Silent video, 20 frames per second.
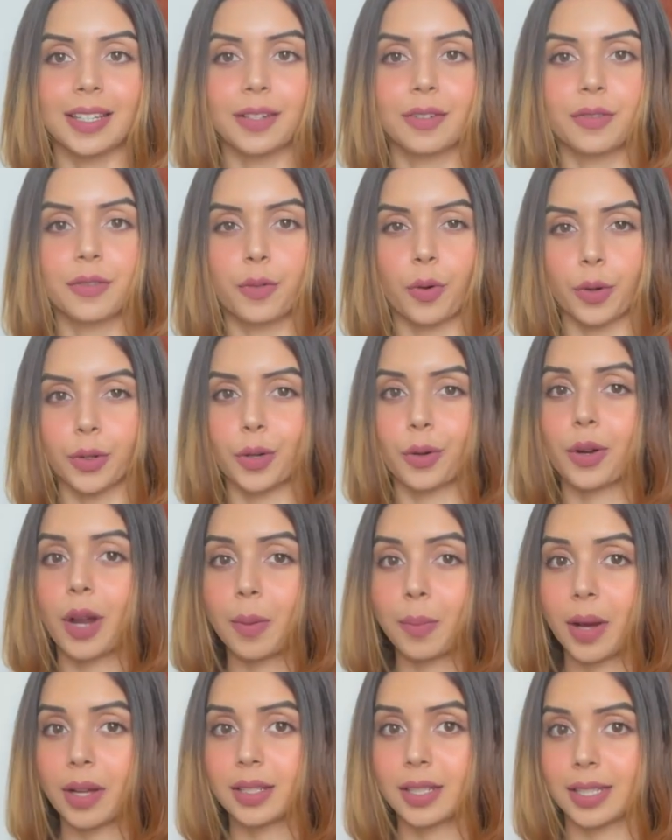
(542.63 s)
for your
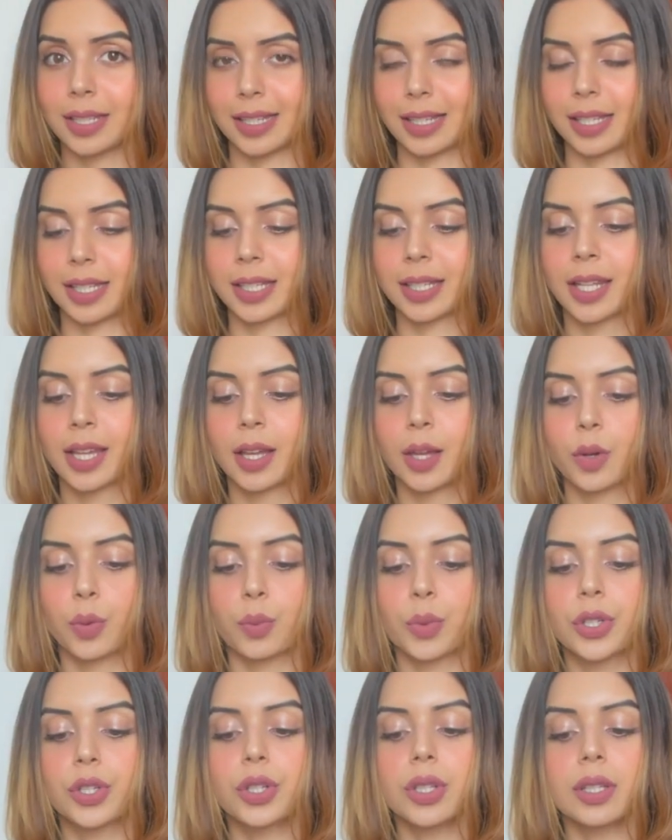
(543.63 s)
abundance, which
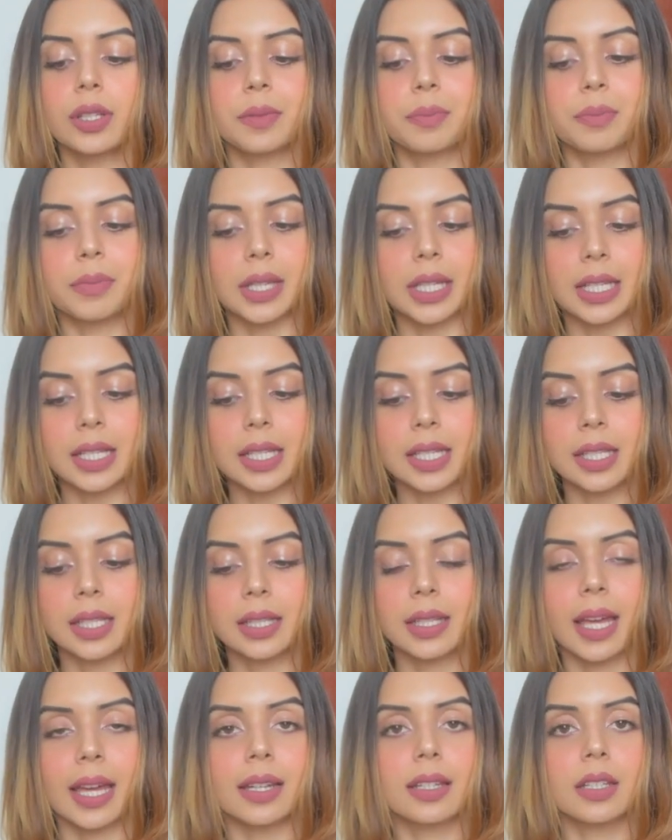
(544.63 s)
just means
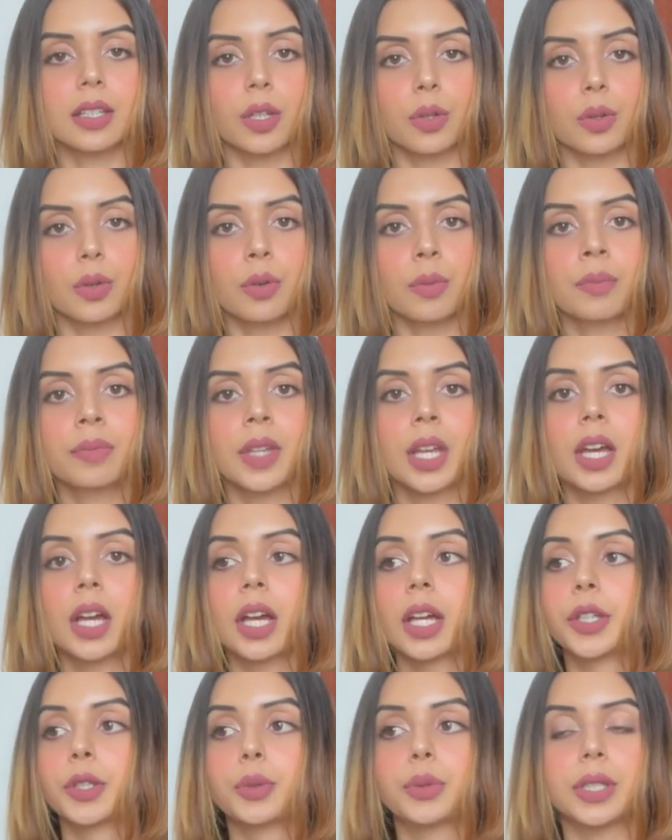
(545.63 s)
that, you
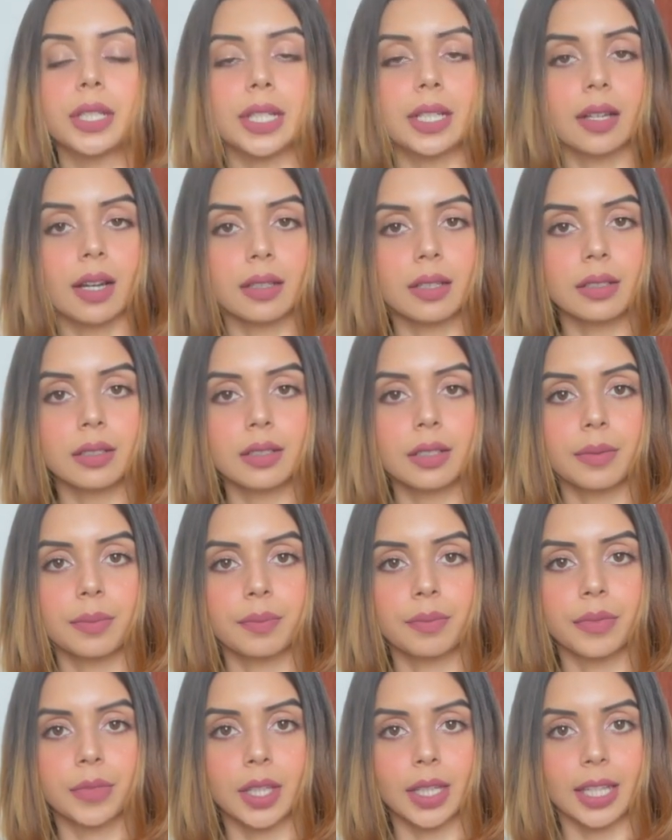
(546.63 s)
decluttered the
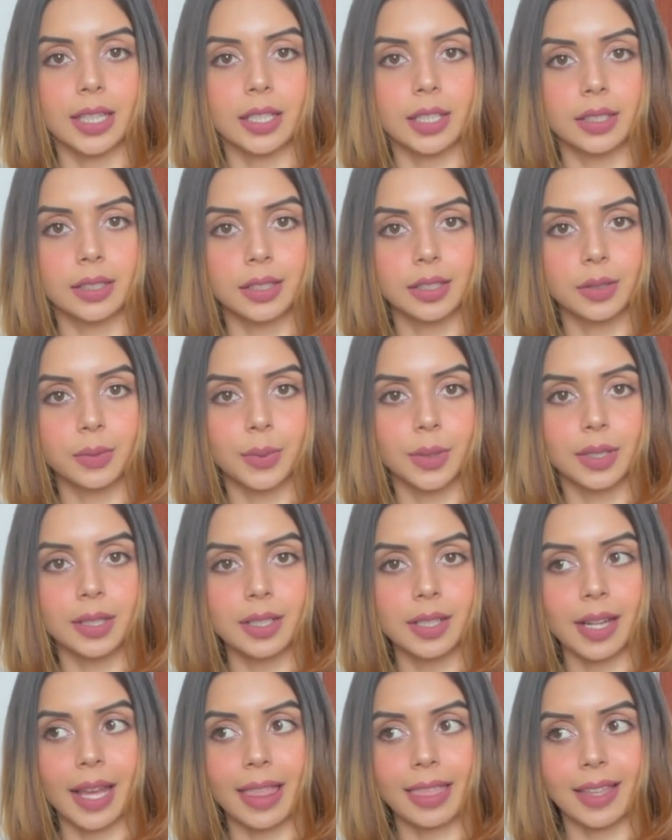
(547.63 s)
internal world
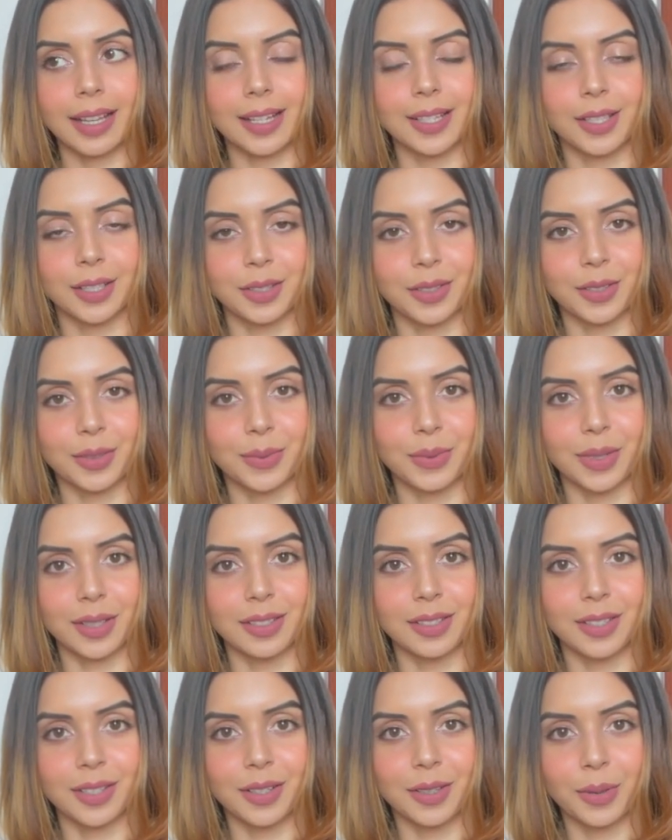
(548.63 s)
and the external world,
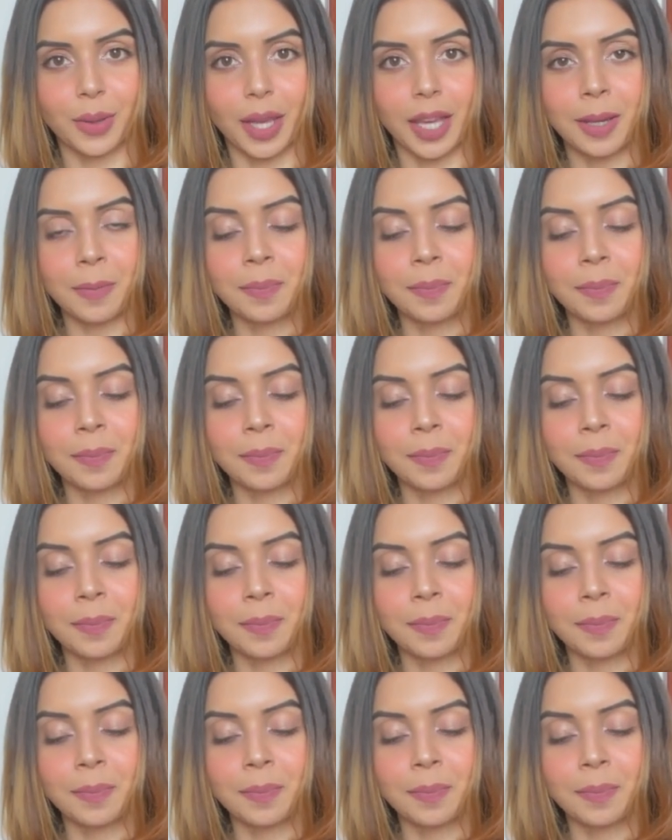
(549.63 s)
okay?